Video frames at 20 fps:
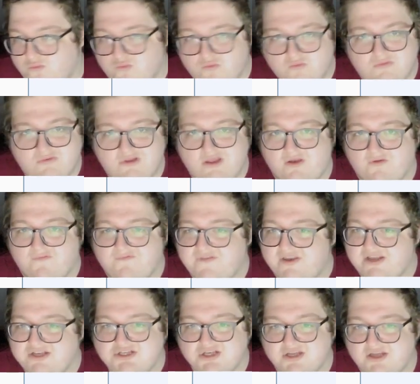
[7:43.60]
you know,
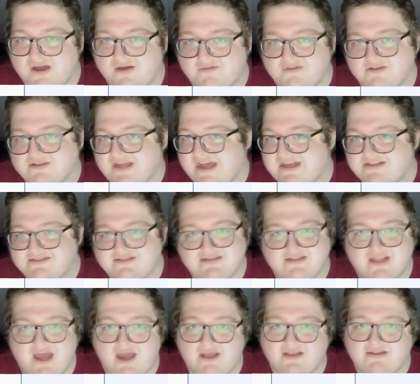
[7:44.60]
finishing out the last
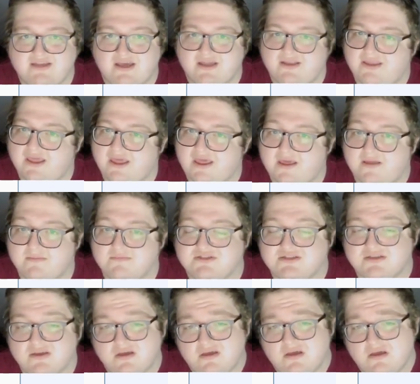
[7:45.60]
9-10
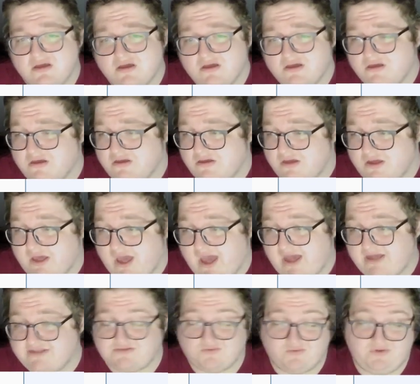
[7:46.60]
games
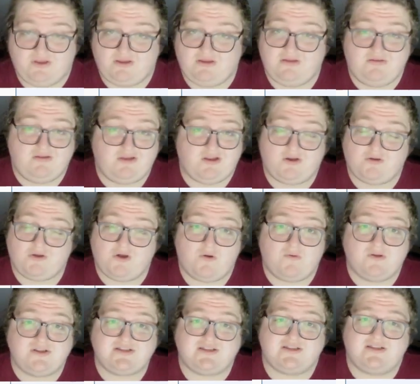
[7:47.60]
as we, you know, go
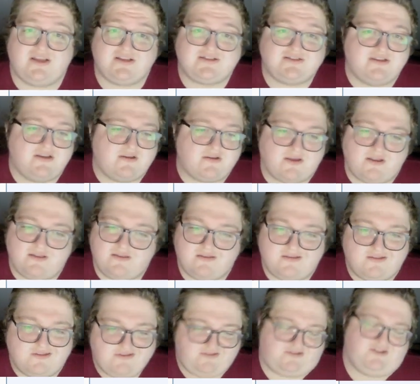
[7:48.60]
into the next year.
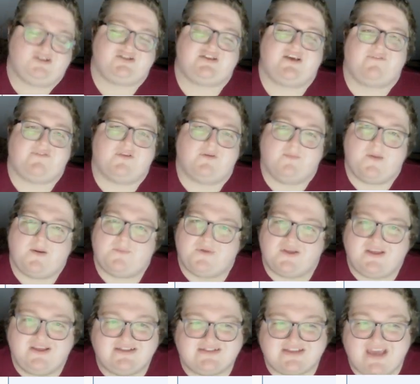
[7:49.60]
And you just have to remember,
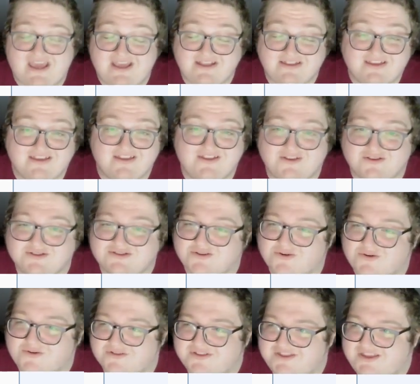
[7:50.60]
he's 18 years
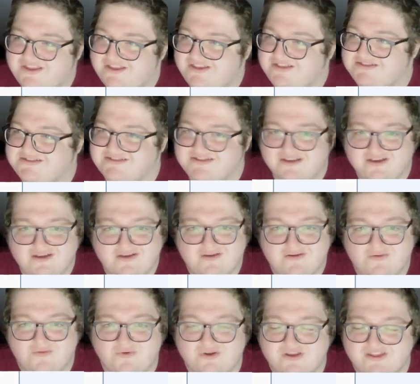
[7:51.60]
old. He's
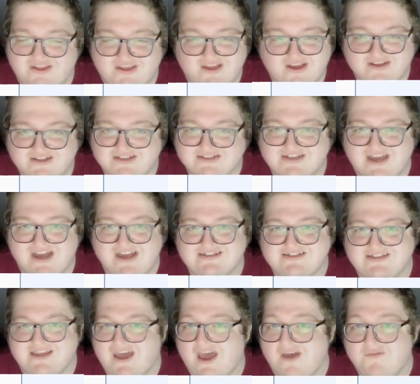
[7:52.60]
one of the youngest guys
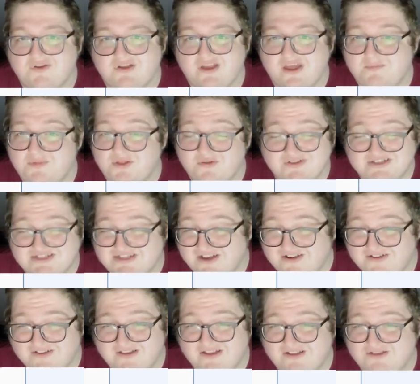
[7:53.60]
to ever debut. He's
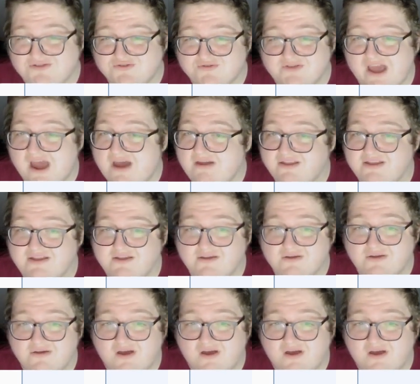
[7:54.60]
younger than Drew Doughty